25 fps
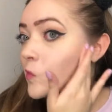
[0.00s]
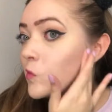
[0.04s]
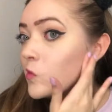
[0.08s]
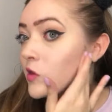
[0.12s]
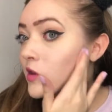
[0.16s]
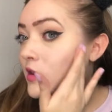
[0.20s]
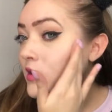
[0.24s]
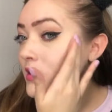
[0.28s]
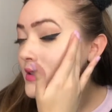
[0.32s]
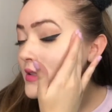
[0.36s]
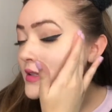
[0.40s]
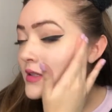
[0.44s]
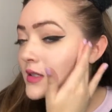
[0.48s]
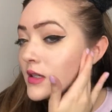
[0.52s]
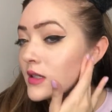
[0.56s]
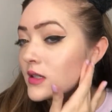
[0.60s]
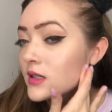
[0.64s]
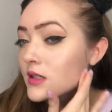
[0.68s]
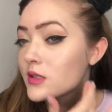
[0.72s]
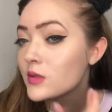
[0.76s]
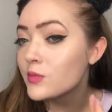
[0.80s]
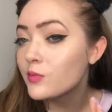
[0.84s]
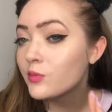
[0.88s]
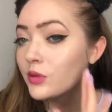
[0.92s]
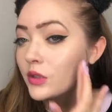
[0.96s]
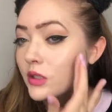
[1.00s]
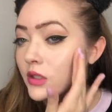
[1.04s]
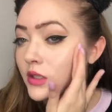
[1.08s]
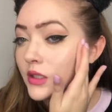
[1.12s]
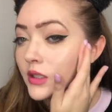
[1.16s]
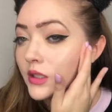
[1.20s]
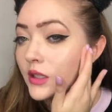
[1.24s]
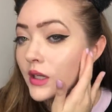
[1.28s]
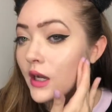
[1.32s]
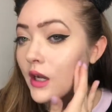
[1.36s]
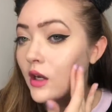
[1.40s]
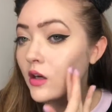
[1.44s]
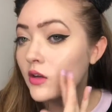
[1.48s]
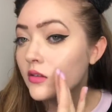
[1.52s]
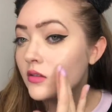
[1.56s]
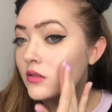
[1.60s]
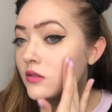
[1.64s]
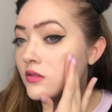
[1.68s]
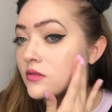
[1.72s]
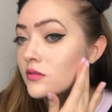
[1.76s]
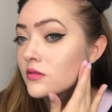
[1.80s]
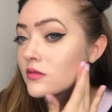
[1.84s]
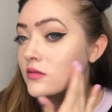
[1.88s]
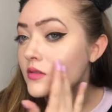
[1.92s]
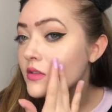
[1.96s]
You can see it's blending out
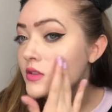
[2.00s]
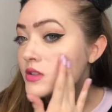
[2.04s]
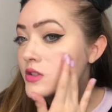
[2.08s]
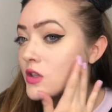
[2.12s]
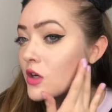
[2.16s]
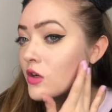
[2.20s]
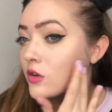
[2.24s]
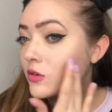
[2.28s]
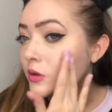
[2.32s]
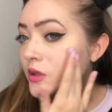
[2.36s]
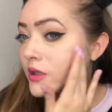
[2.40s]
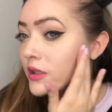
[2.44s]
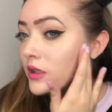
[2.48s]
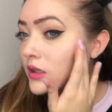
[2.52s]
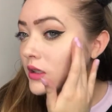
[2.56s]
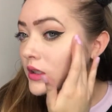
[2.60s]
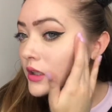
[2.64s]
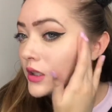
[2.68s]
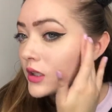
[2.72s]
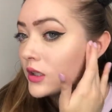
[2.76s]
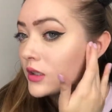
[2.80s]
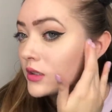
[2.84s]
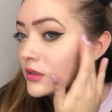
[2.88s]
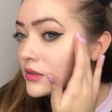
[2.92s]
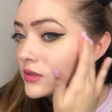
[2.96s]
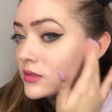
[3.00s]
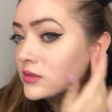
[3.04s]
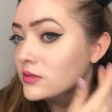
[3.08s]
so quickly.